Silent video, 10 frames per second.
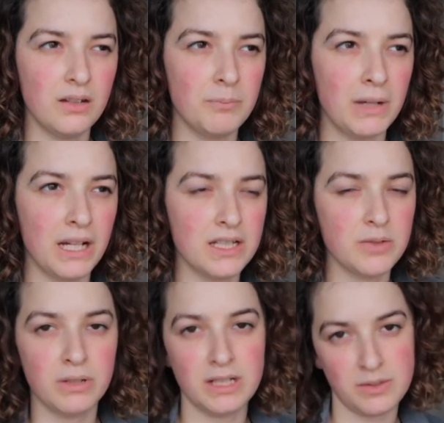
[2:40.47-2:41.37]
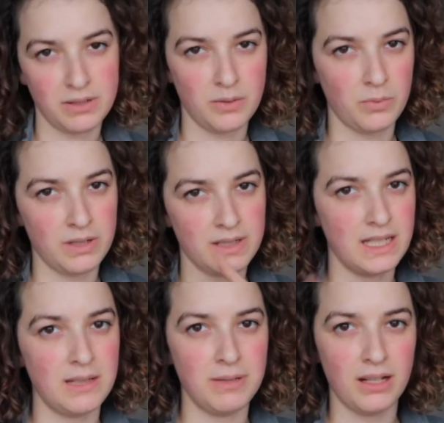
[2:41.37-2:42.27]
my 2021
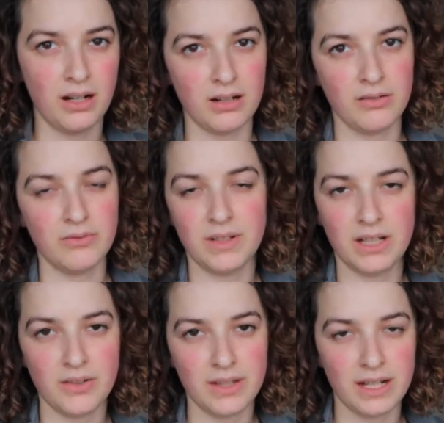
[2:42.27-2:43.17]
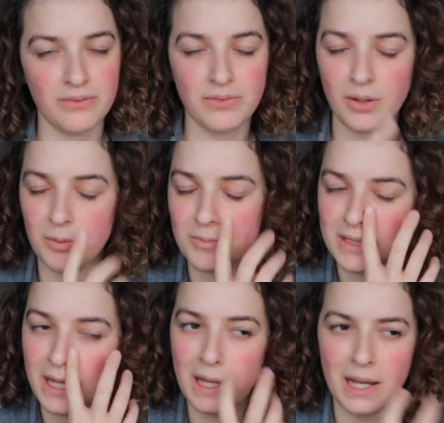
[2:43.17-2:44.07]
TBR video that I
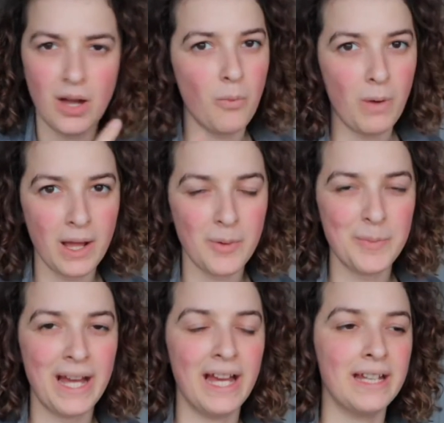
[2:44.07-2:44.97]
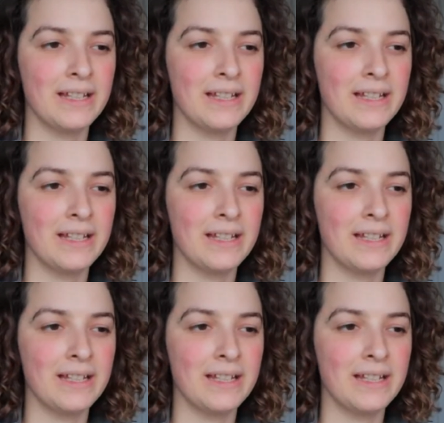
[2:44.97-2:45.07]
filmed a while back. A